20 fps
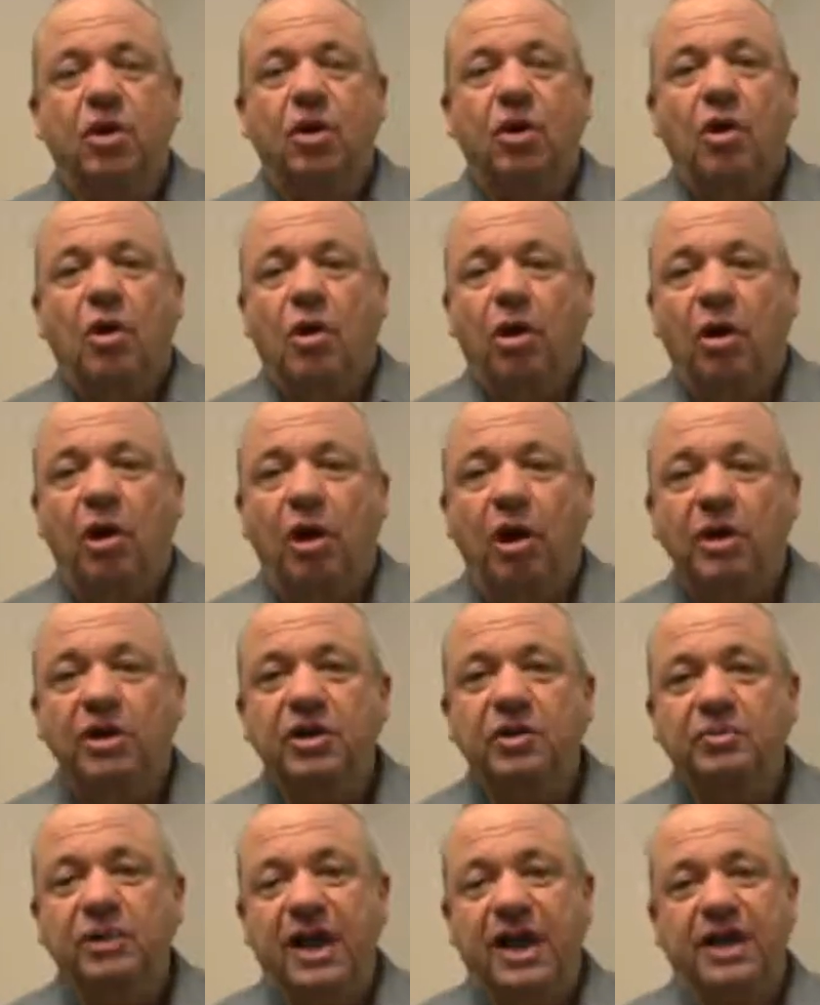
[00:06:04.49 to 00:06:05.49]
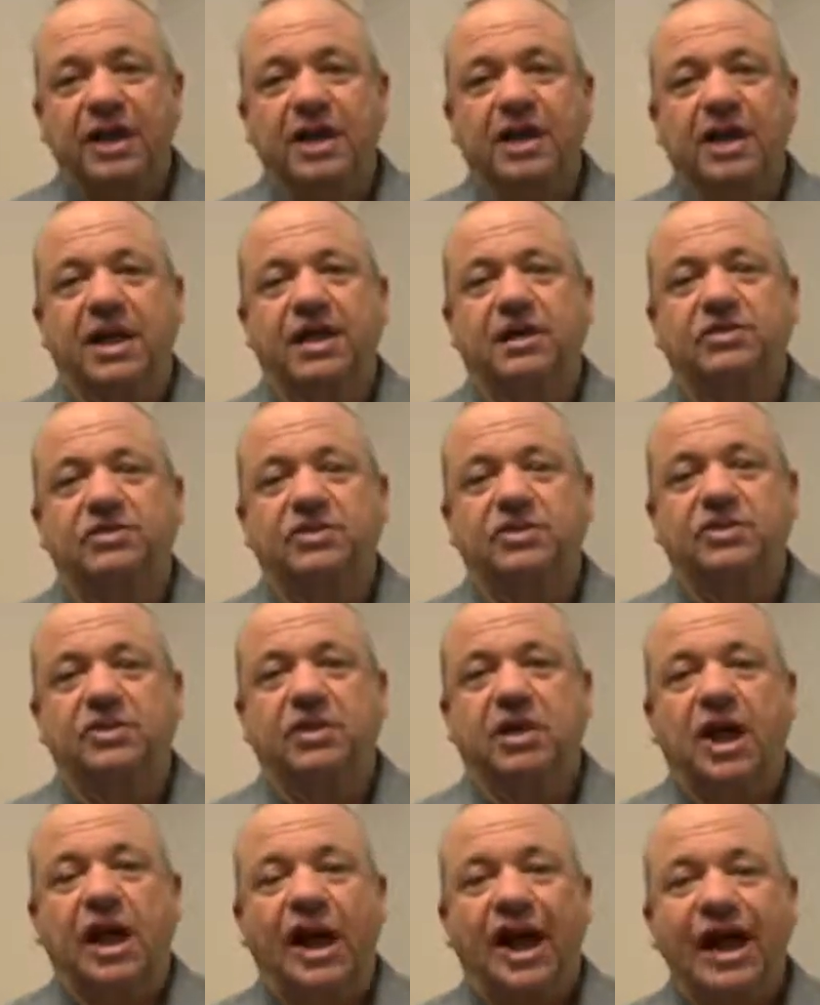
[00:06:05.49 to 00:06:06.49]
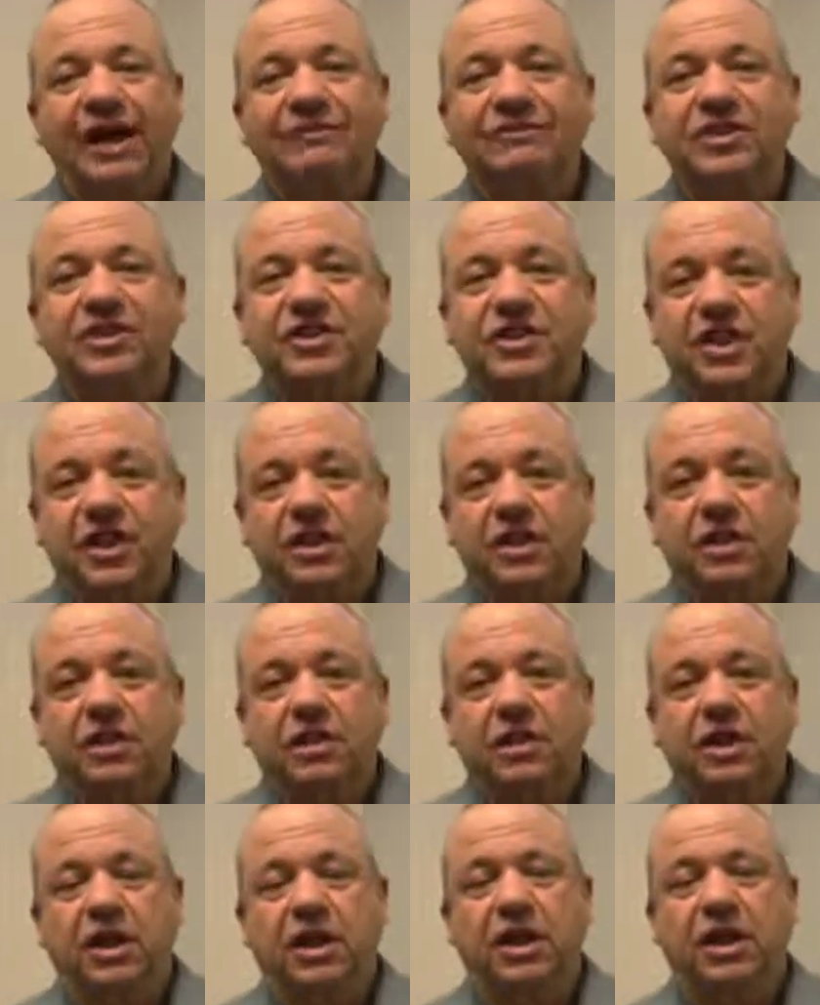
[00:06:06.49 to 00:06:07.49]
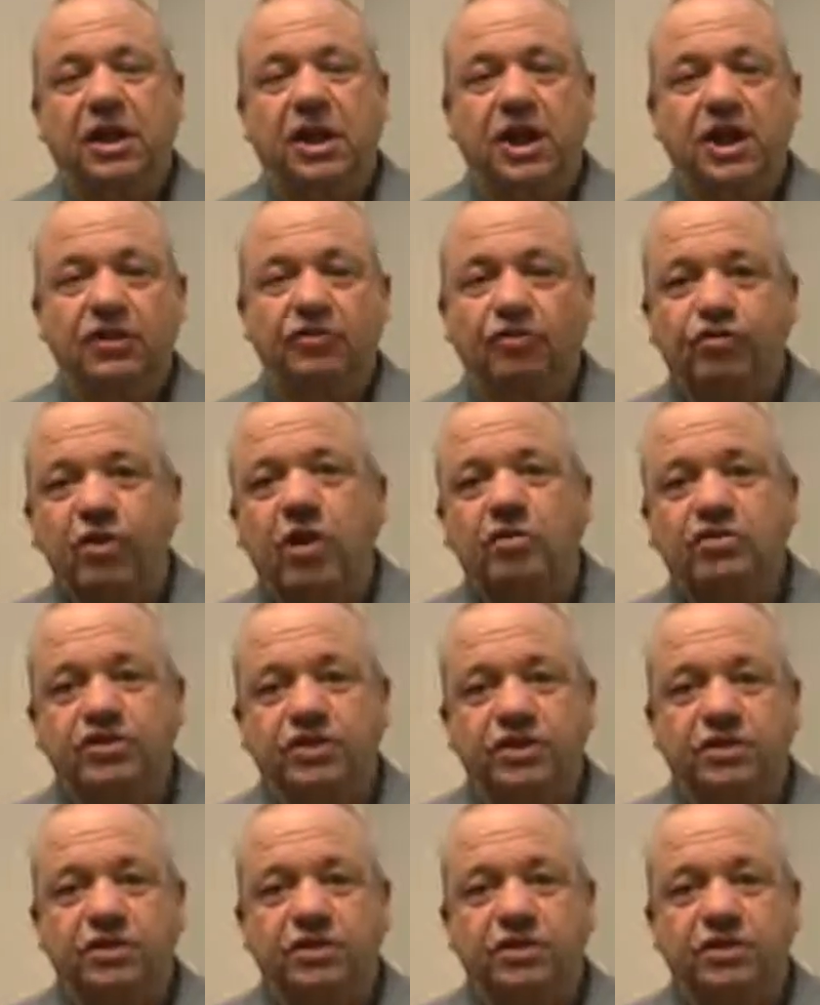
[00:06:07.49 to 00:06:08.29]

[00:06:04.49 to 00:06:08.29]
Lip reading: all their bank accounts, everything is frozen.